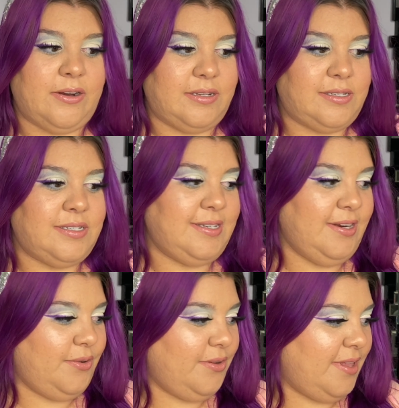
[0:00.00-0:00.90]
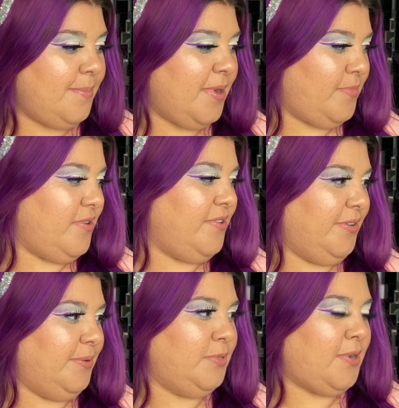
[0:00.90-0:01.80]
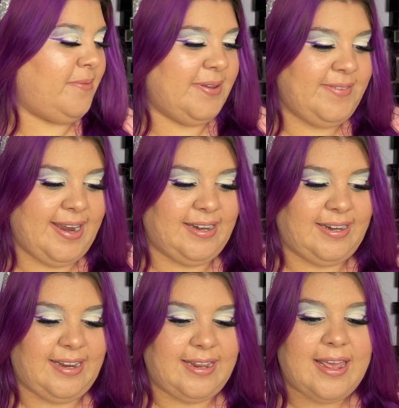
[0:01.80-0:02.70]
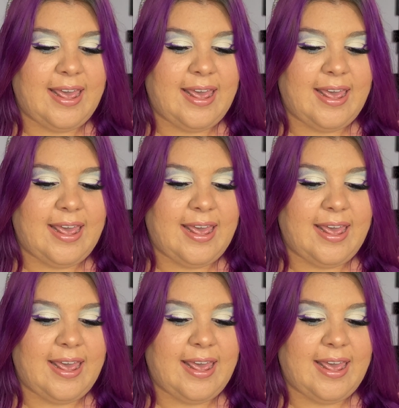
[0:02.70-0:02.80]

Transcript: This is literally my beauty room. So I have my vanity,